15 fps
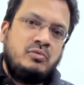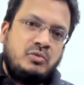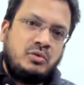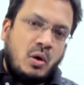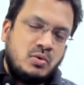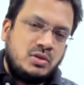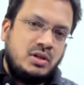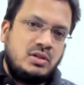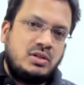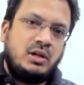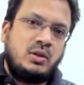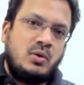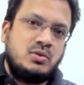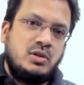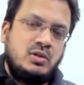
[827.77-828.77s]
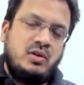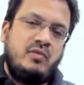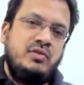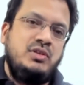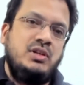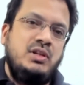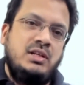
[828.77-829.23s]
thousands and thousands of
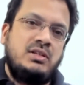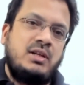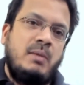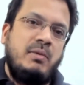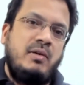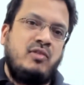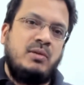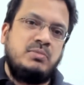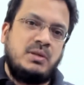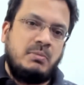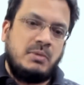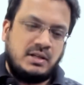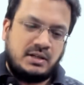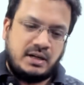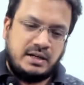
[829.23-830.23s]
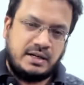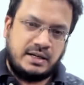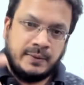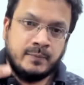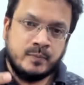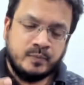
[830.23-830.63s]
engineers coming from some other country.